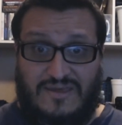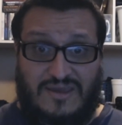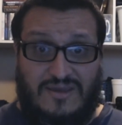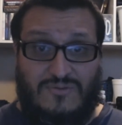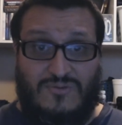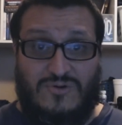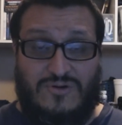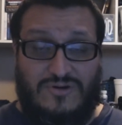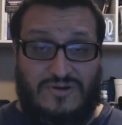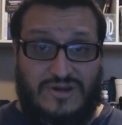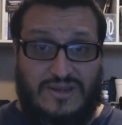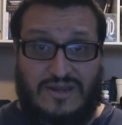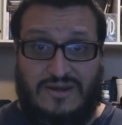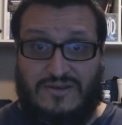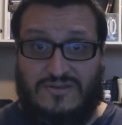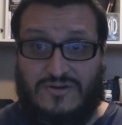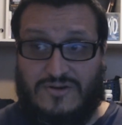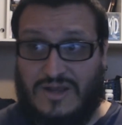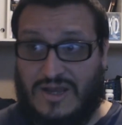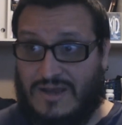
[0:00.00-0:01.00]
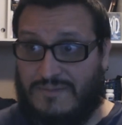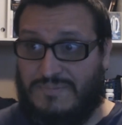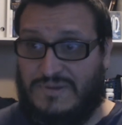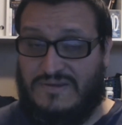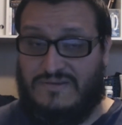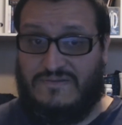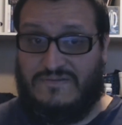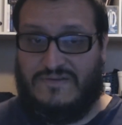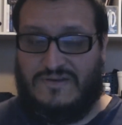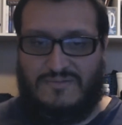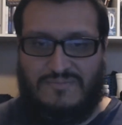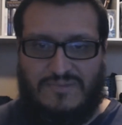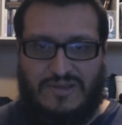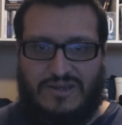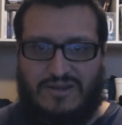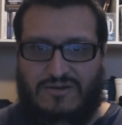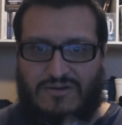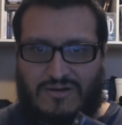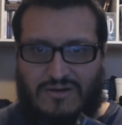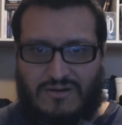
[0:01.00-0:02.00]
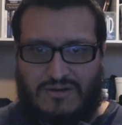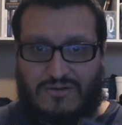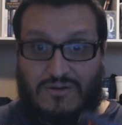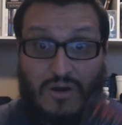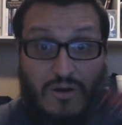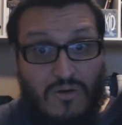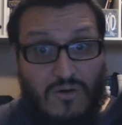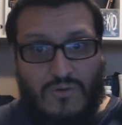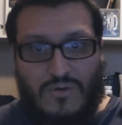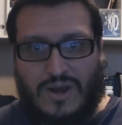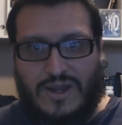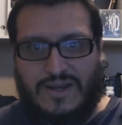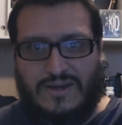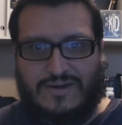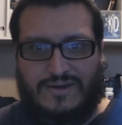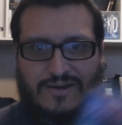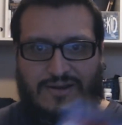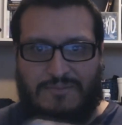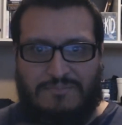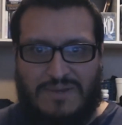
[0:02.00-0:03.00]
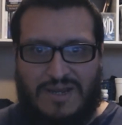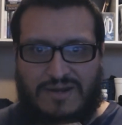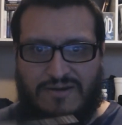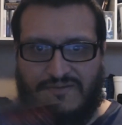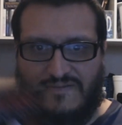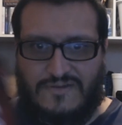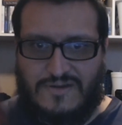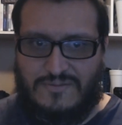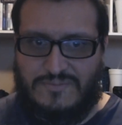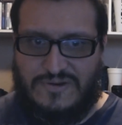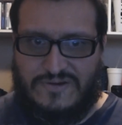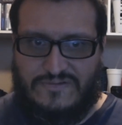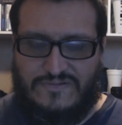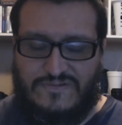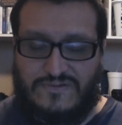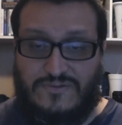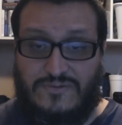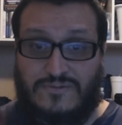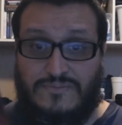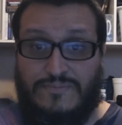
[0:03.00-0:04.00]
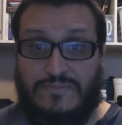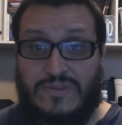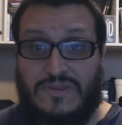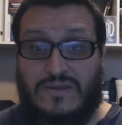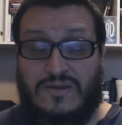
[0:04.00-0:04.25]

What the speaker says: were getting their copies, and I'm like, mine is coming soon.